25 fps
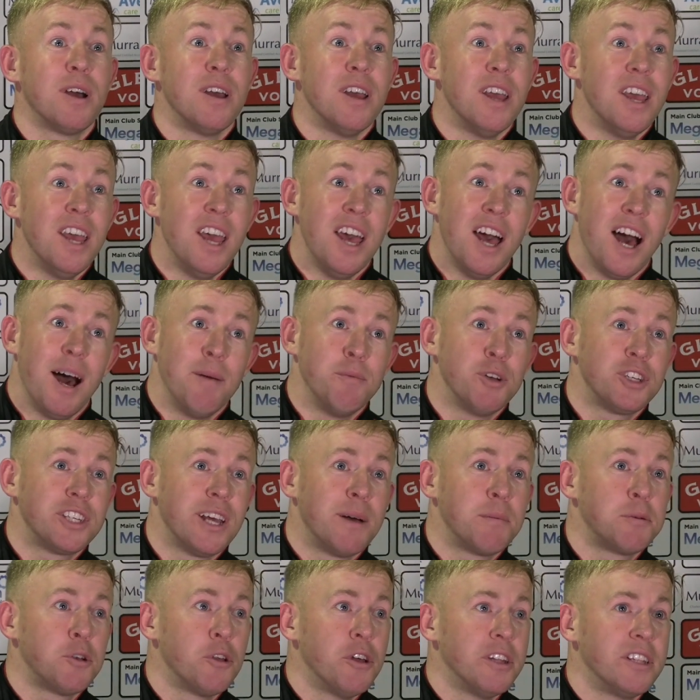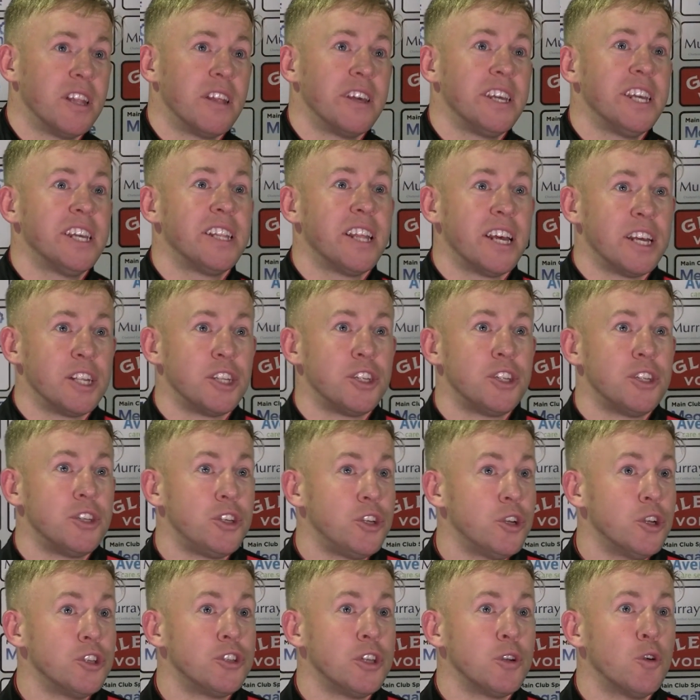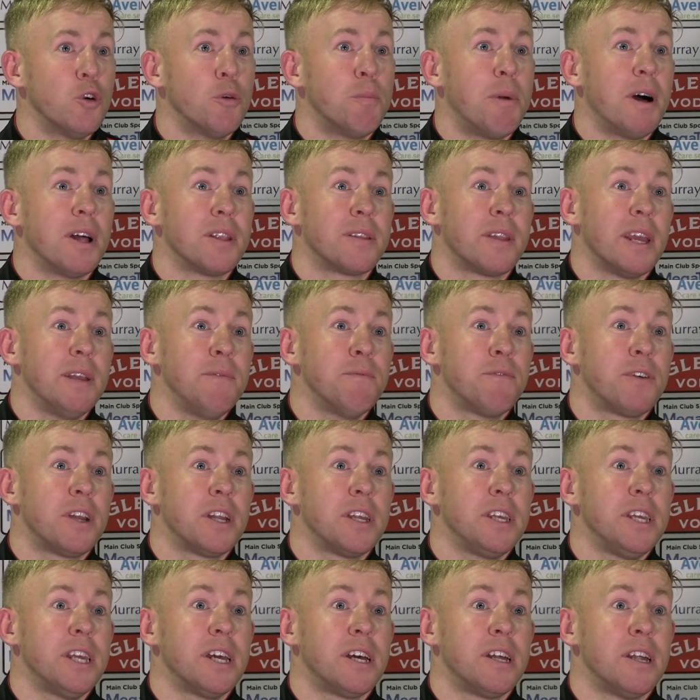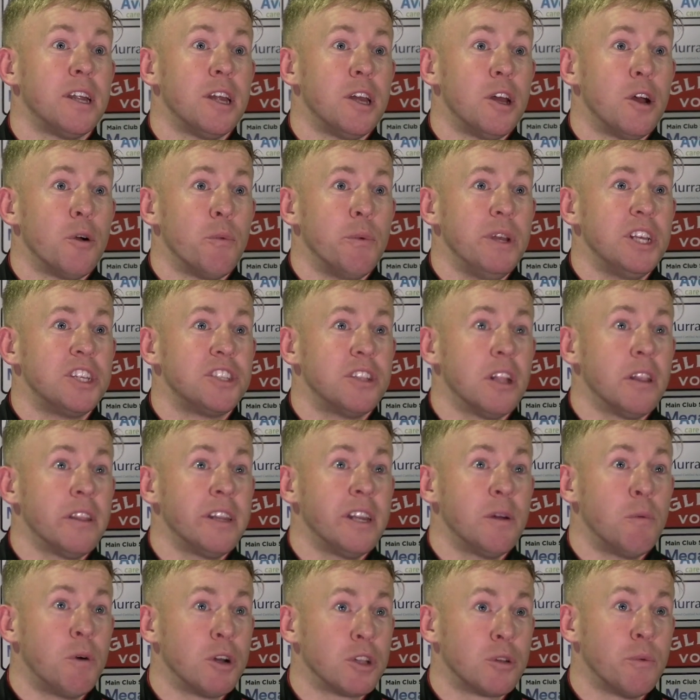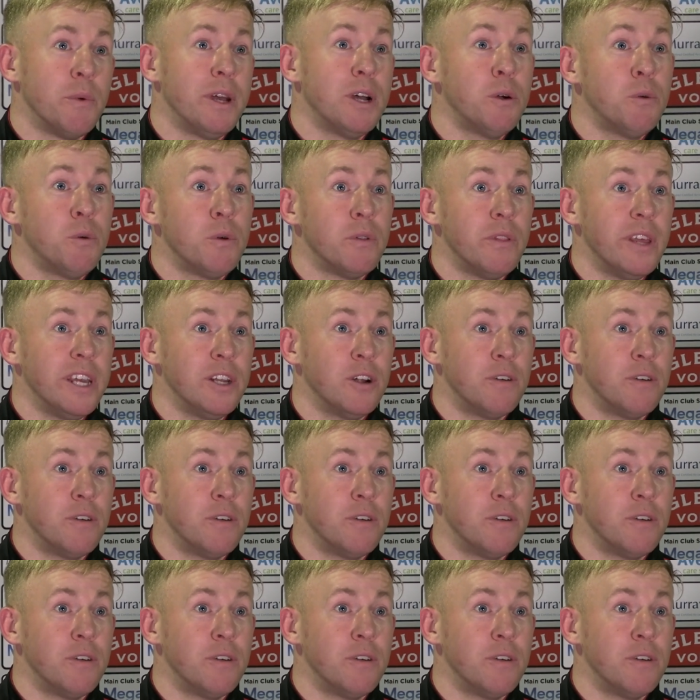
But I'm just absolutely delighted I chose to go part time for a year, we still, and it worked well.